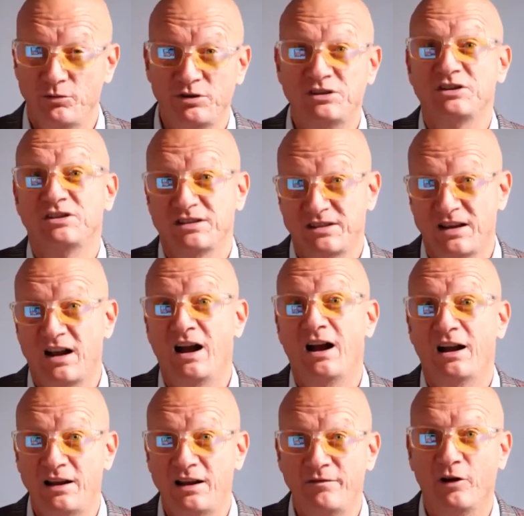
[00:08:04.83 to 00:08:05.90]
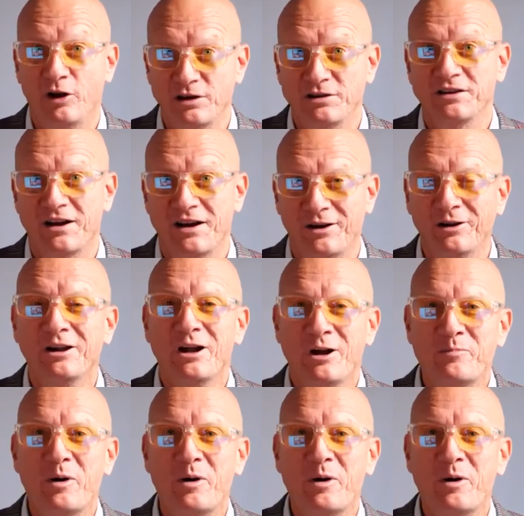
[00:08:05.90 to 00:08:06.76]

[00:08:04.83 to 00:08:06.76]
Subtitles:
which is just a highly volatile